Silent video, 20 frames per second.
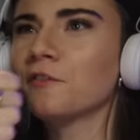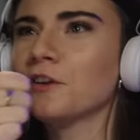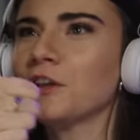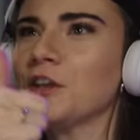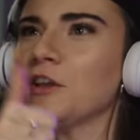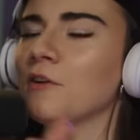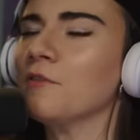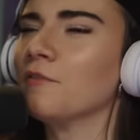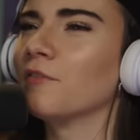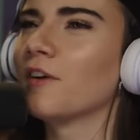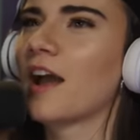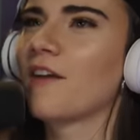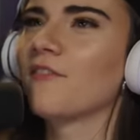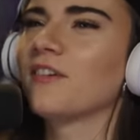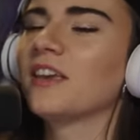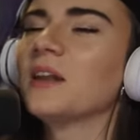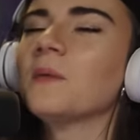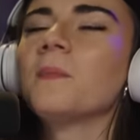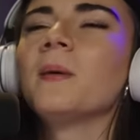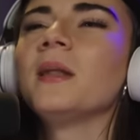for you for
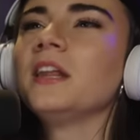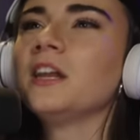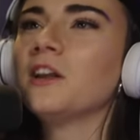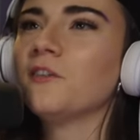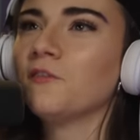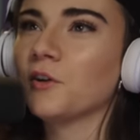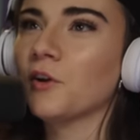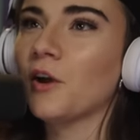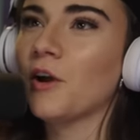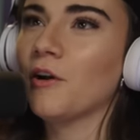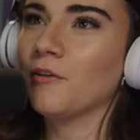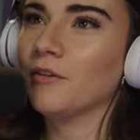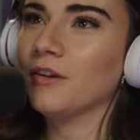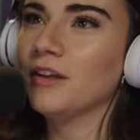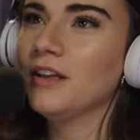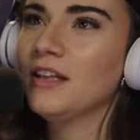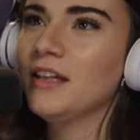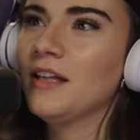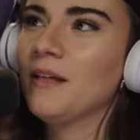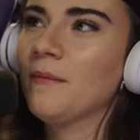having an opinion of your own,
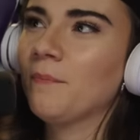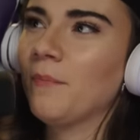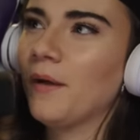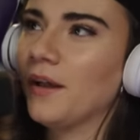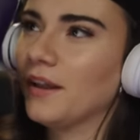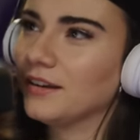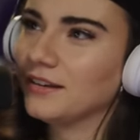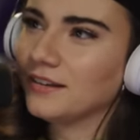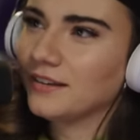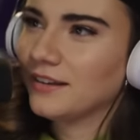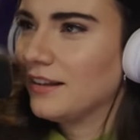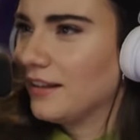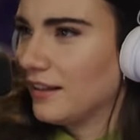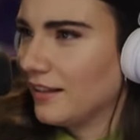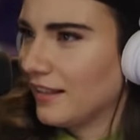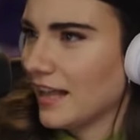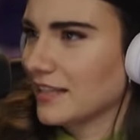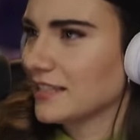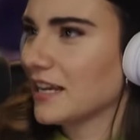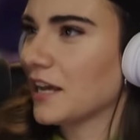but
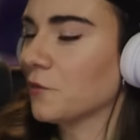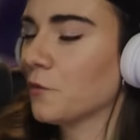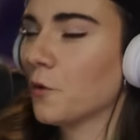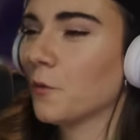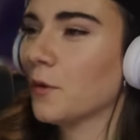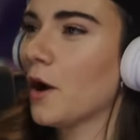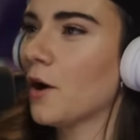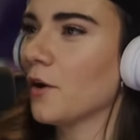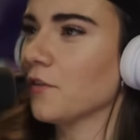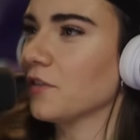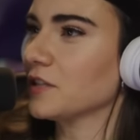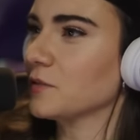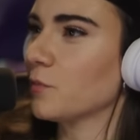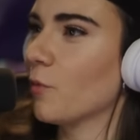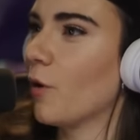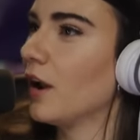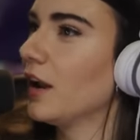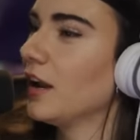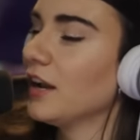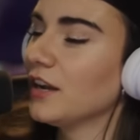that's kind of where we are at this
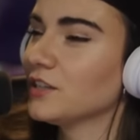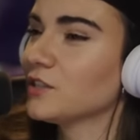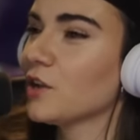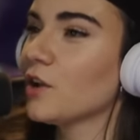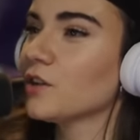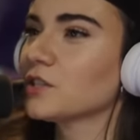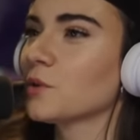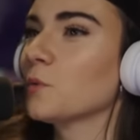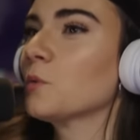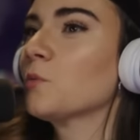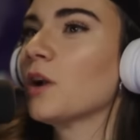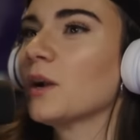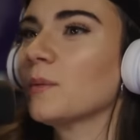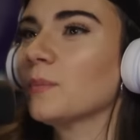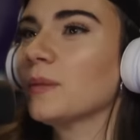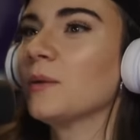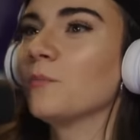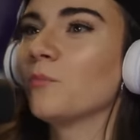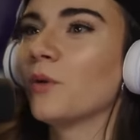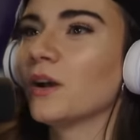point. And it is also
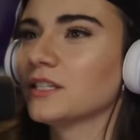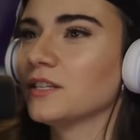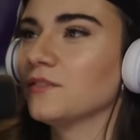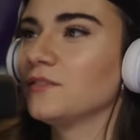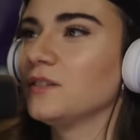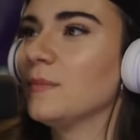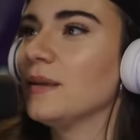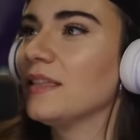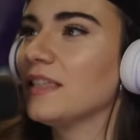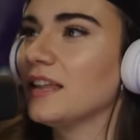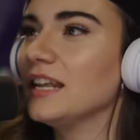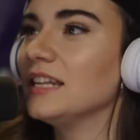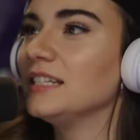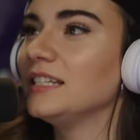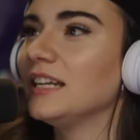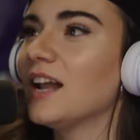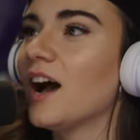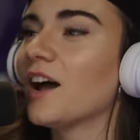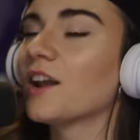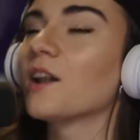incredibly impressive to me that he
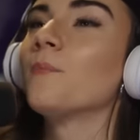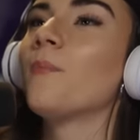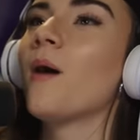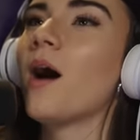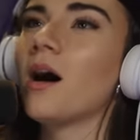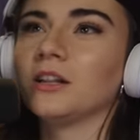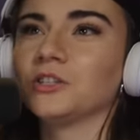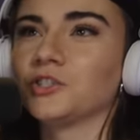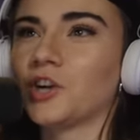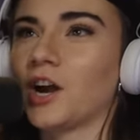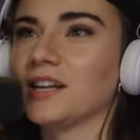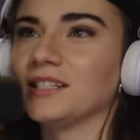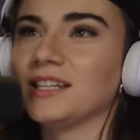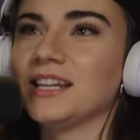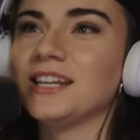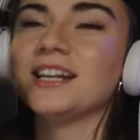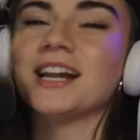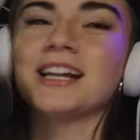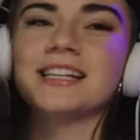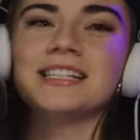did not apologize.
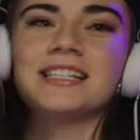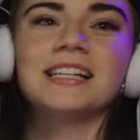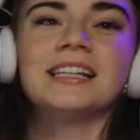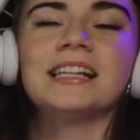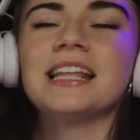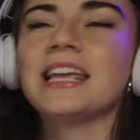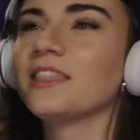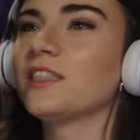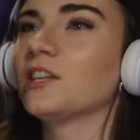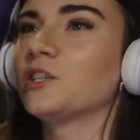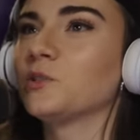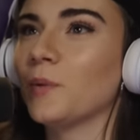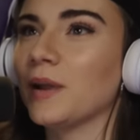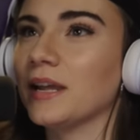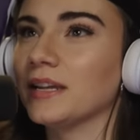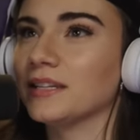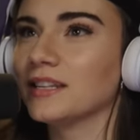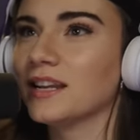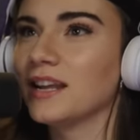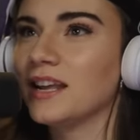He did not delete the
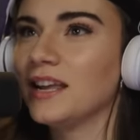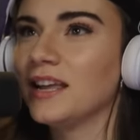tweet,